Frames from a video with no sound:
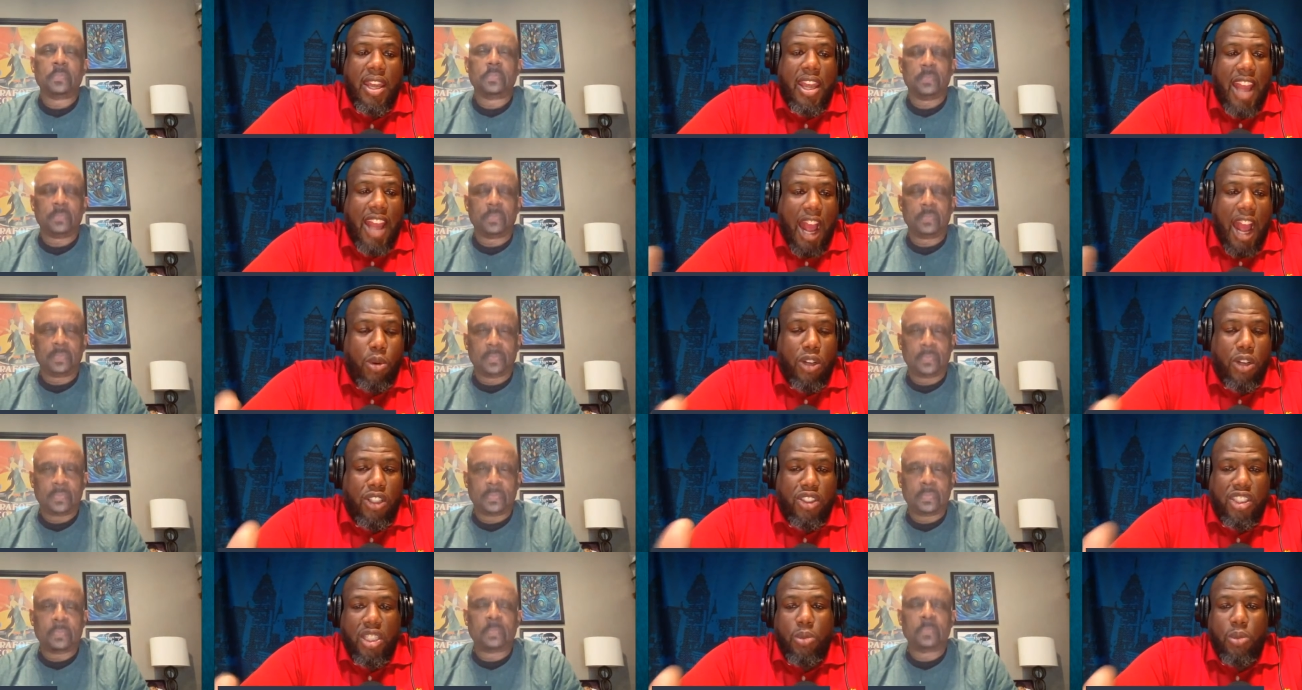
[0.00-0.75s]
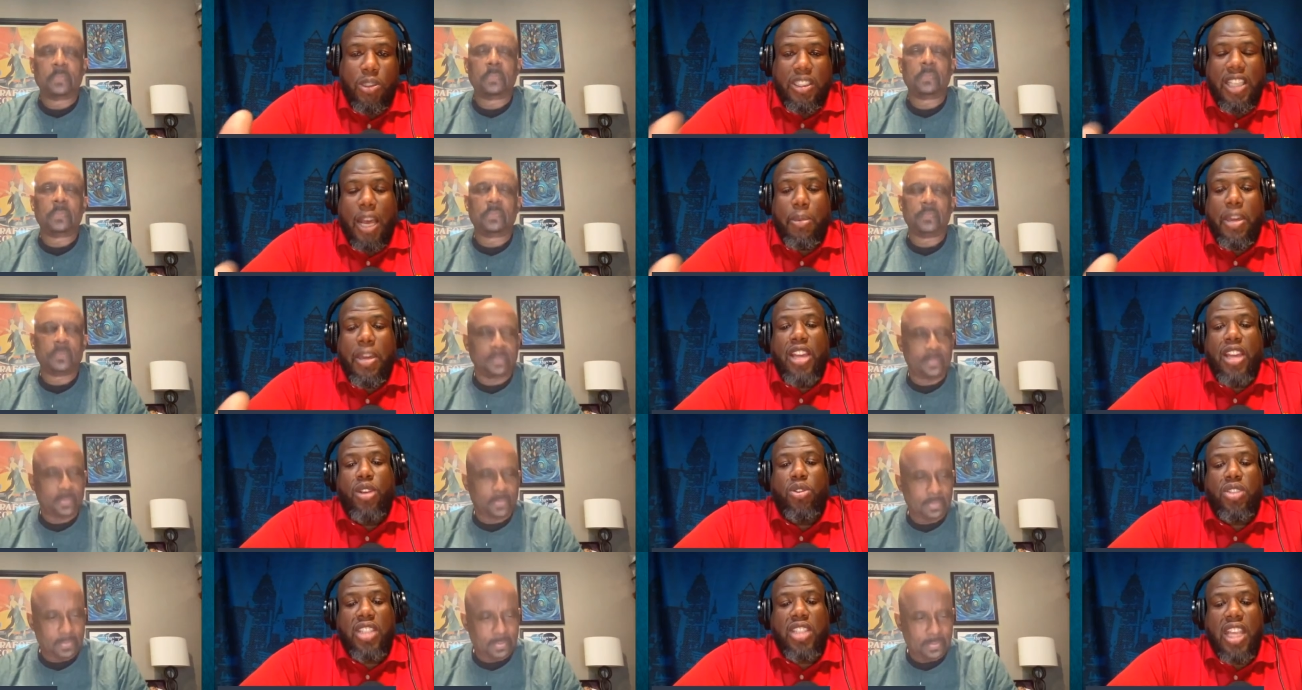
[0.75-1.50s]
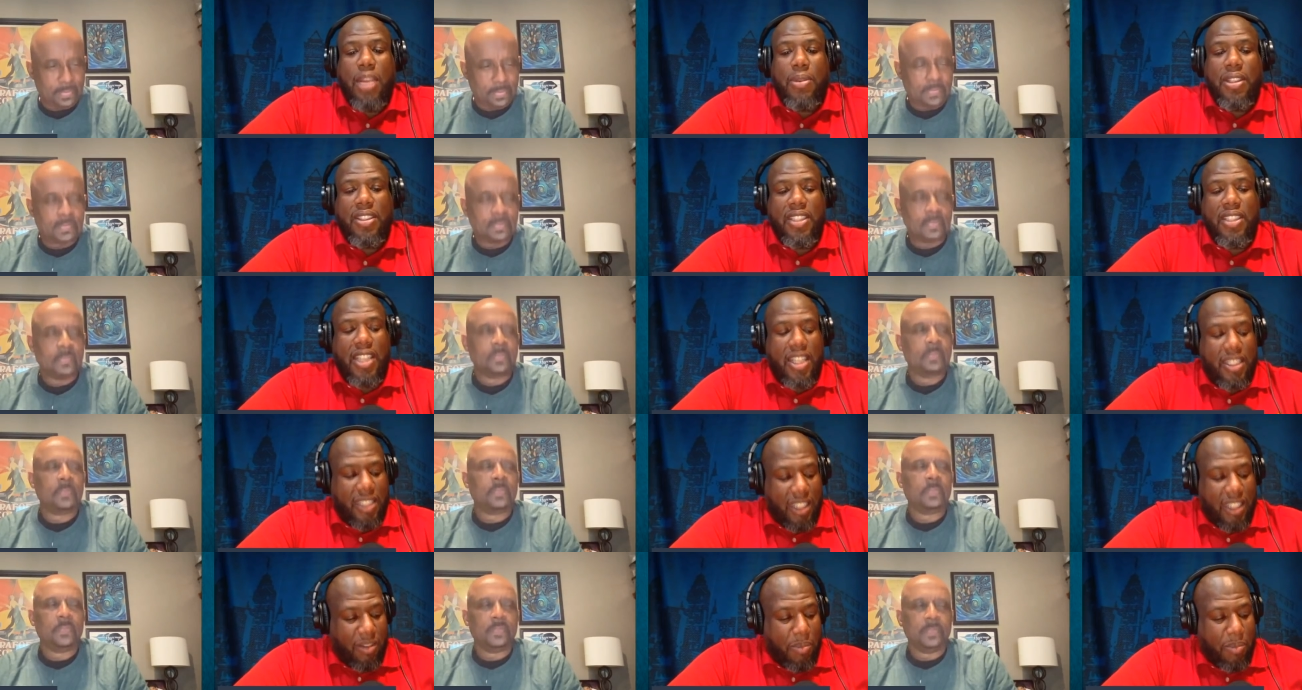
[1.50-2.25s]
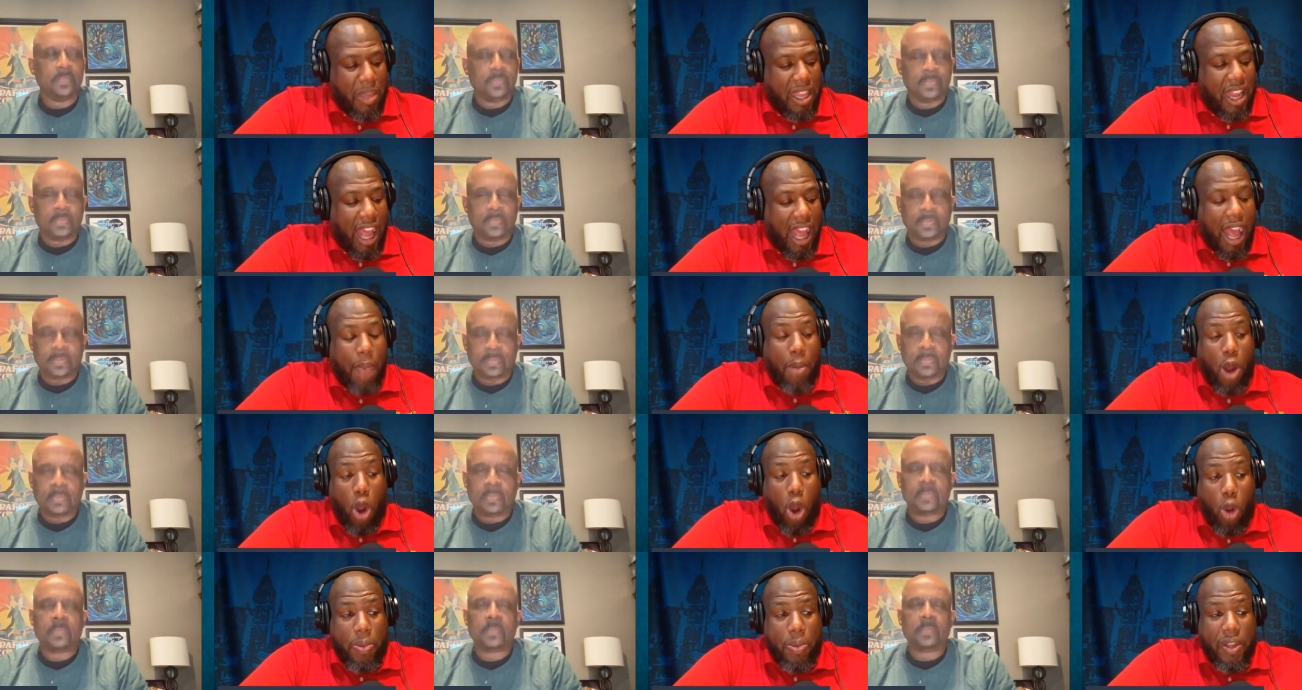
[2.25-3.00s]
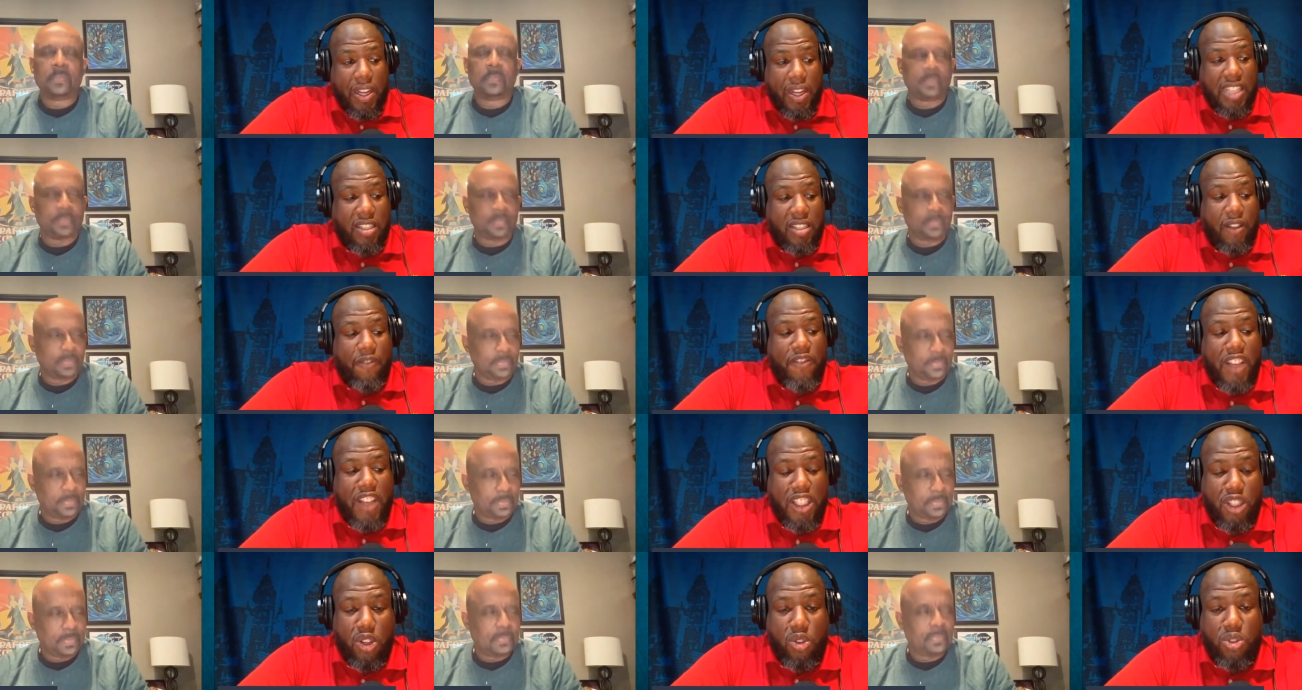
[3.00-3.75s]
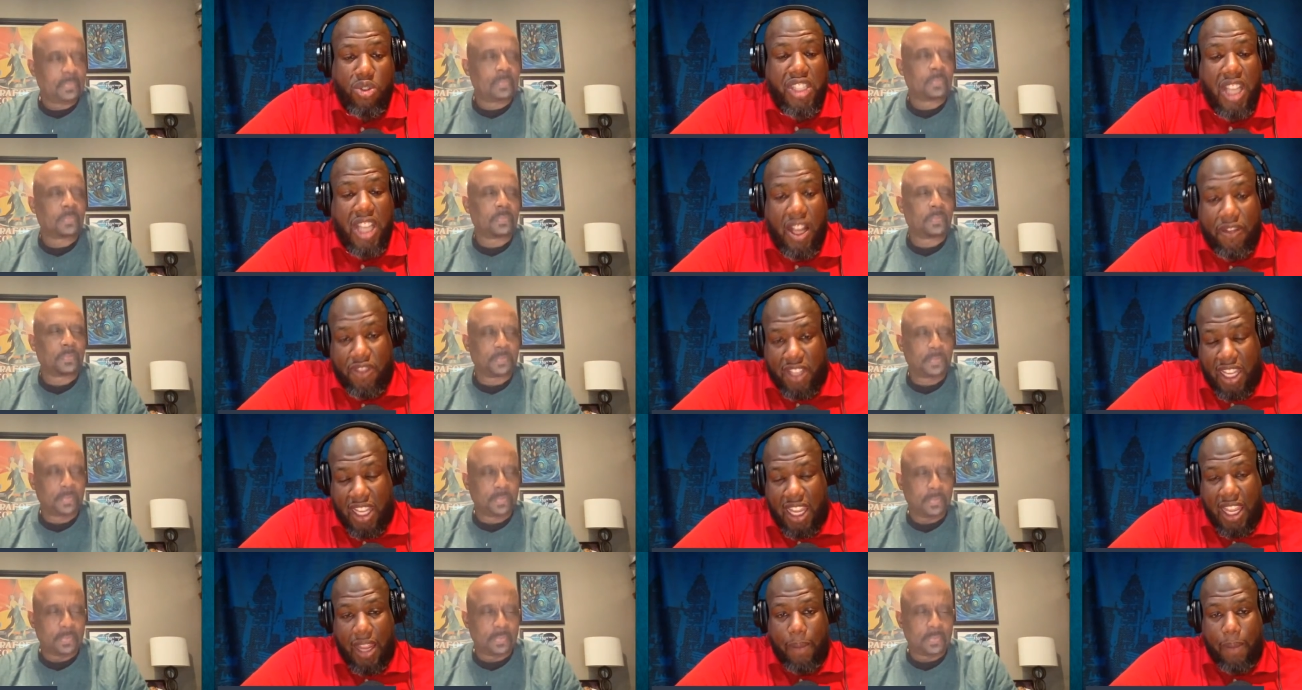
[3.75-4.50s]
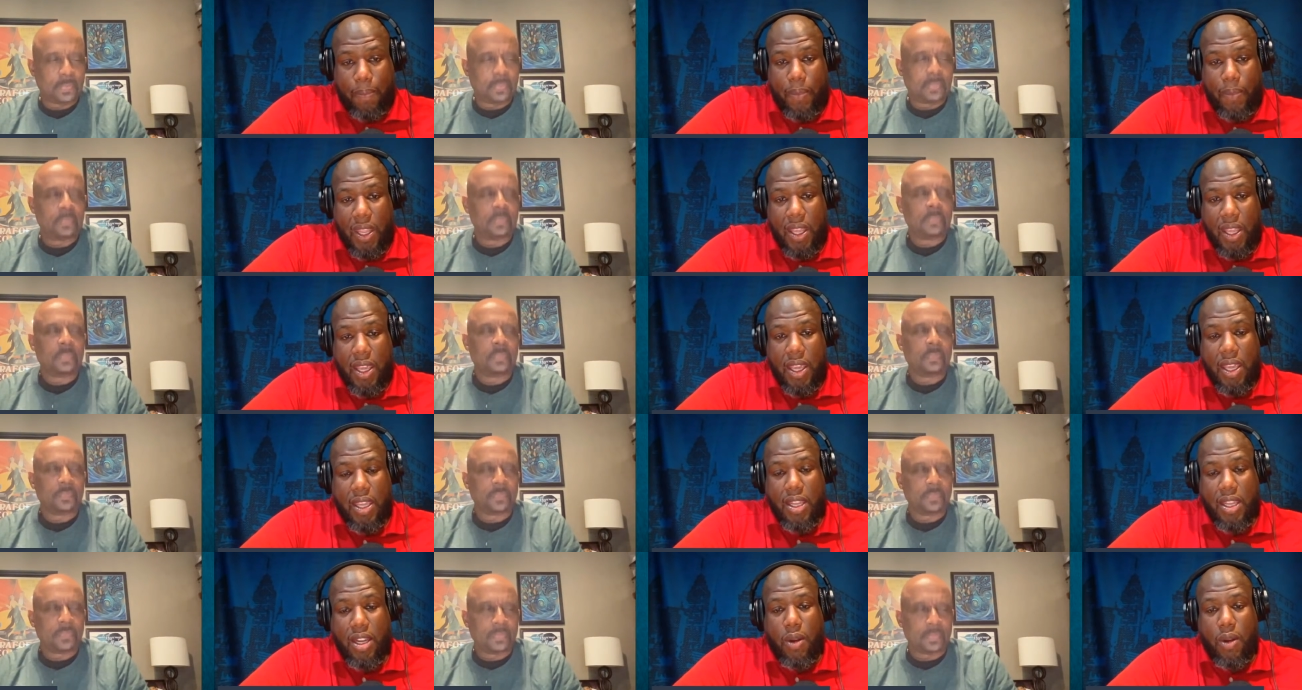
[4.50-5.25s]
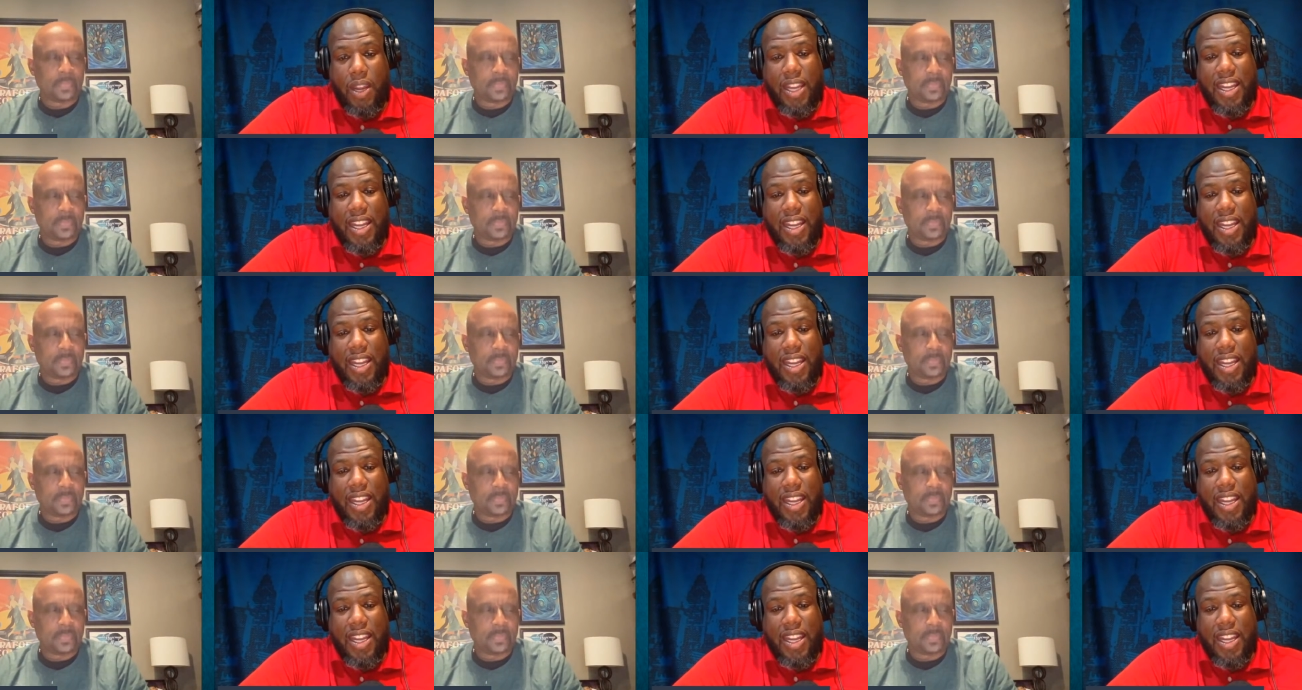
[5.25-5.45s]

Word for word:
Speaker 1: I want to see what type of Eagles team this is. I mean, I'm hoping it's a physical, tough team, you know, and